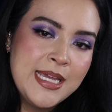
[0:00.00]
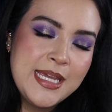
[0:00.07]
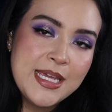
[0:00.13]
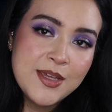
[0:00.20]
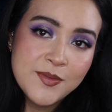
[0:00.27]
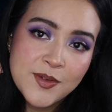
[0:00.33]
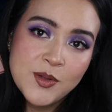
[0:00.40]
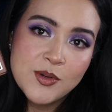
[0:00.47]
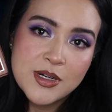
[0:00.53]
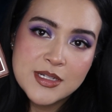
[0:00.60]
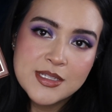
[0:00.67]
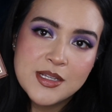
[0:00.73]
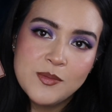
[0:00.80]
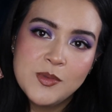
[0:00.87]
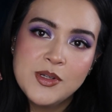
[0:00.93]
if you are
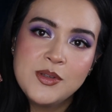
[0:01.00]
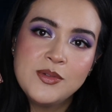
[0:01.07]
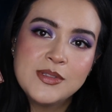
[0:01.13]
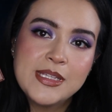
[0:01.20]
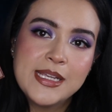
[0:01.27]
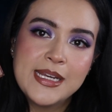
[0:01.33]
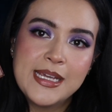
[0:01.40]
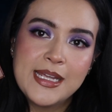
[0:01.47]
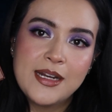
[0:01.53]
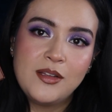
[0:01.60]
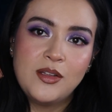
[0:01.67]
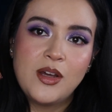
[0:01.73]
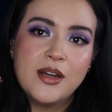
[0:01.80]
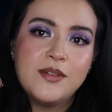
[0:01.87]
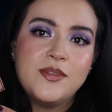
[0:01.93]
someone who's going to get a
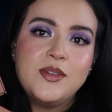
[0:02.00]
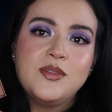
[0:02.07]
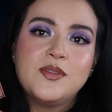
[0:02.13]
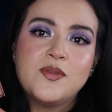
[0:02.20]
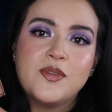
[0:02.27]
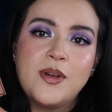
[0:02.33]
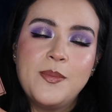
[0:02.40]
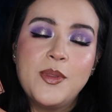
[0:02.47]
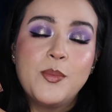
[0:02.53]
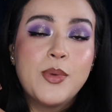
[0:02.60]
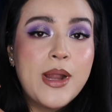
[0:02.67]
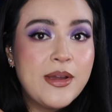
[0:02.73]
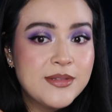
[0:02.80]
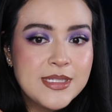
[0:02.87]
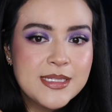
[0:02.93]
lot of use from the
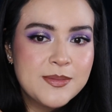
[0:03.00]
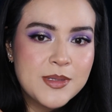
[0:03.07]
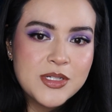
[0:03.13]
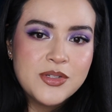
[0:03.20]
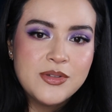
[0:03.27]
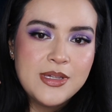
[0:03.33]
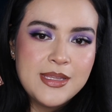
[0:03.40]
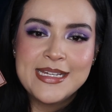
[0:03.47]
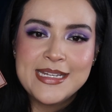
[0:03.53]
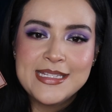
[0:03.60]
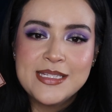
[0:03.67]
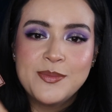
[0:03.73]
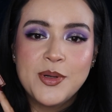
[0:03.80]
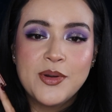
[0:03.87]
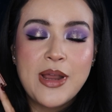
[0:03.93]
browns especially, that is
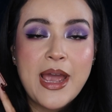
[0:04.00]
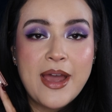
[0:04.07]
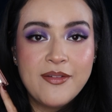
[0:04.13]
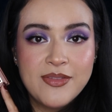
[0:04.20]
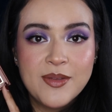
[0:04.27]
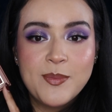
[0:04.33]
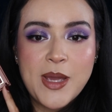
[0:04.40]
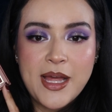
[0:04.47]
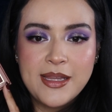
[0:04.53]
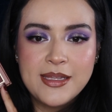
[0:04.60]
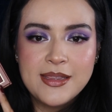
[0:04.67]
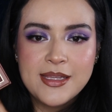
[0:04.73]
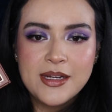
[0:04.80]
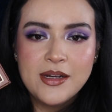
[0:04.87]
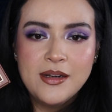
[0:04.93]
about half the
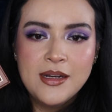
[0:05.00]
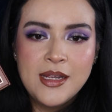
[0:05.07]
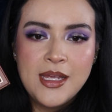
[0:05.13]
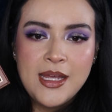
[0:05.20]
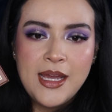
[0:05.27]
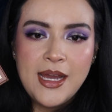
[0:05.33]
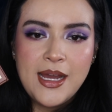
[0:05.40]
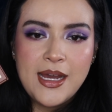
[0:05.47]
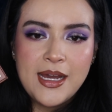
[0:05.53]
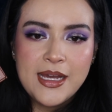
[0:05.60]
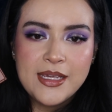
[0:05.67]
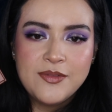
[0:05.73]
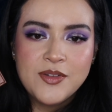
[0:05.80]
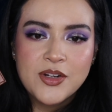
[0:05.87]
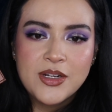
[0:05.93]
palette there.
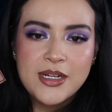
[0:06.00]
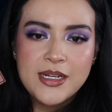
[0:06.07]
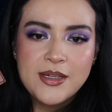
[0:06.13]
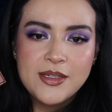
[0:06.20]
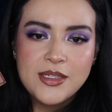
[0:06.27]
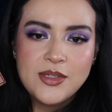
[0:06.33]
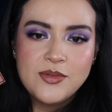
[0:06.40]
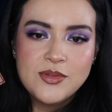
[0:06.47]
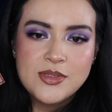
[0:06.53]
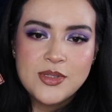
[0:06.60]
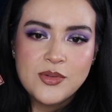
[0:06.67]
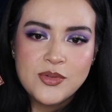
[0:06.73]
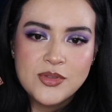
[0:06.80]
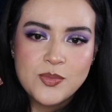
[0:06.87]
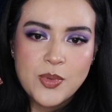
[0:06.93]
If you're going to use
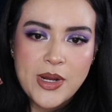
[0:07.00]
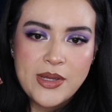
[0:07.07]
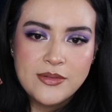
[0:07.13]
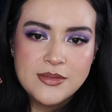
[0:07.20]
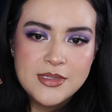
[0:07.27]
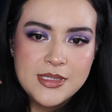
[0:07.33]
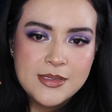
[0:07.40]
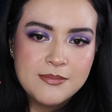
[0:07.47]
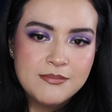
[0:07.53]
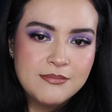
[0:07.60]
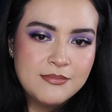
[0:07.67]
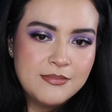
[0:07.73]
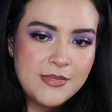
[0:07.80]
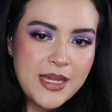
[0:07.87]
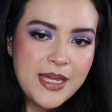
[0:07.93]
those browns
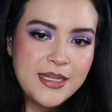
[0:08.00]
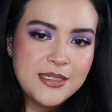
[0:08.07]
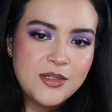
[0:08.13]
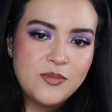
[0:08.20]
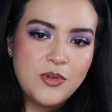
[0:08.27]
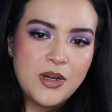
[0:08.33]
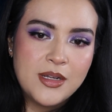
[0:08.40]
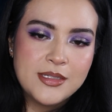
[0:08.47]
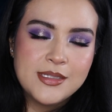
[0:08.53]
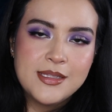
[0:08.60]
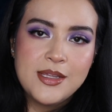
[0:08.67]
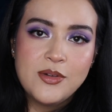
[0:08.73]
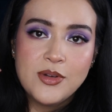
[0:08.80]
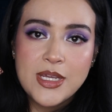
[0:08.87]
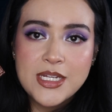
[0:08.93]
and you want
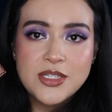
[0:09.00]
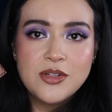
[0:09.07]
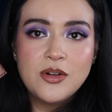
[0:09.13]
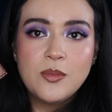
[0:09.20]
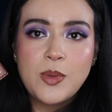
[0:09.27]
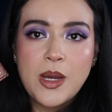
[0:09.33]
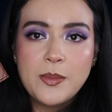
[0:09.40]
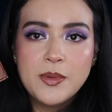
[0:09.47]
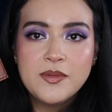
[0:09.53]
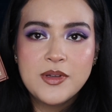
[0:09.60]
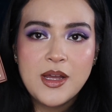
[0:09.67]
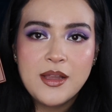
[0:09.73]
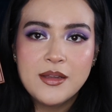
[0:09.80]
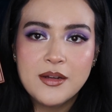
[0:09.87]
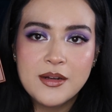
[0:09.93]
the occasional pop of
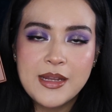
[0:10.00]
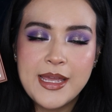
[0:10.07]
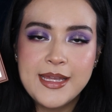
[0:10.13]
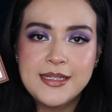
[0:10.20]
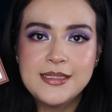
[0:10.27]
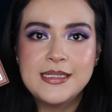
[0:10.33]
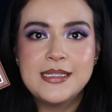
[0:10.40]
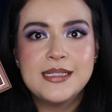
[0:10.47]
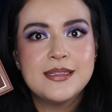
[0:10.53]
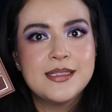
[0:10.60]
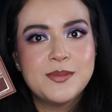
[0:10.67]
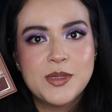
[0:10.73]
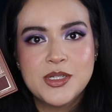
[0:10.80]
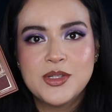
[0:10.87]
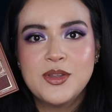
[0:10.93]
color, and
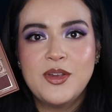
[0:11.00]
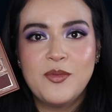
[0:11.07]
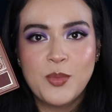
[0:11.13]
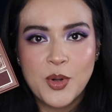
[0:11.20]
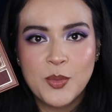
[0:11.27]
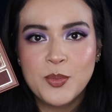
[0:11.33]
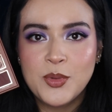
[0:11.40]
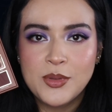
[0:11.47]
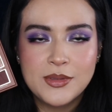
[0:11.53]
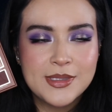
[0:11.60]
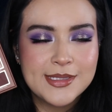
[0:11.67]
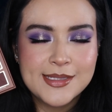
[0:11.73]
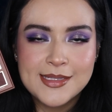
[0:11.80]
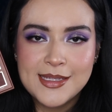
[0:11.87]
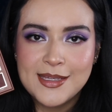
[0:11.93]
especially if purple
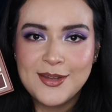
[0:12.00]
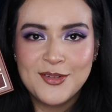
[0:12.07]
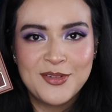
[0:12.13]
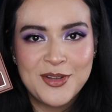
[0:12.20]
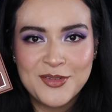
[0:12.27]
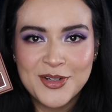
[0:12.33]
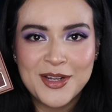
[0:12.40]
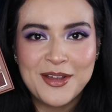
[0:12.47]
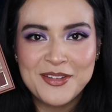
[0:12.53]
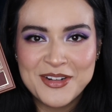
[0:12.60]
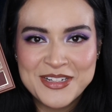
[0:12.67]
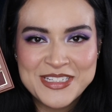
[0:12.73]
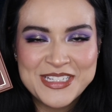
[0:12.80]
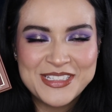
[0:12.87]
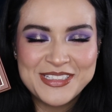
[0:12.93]
is like your favorite color
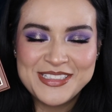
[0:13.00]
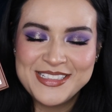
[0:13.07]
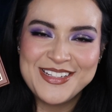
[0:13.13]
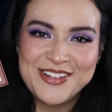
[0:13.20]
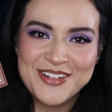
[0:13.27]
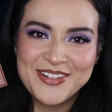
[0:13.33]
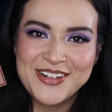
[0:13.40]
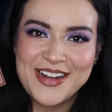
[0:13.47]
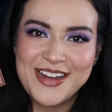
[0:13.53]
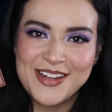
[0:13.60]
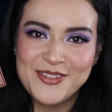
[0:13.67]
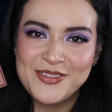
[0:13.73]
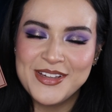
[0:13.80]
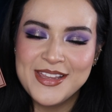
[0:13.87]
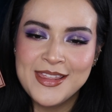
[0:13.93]
to do your eye
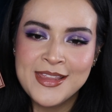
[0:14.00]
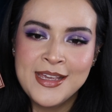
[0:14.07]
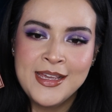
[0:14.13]
with,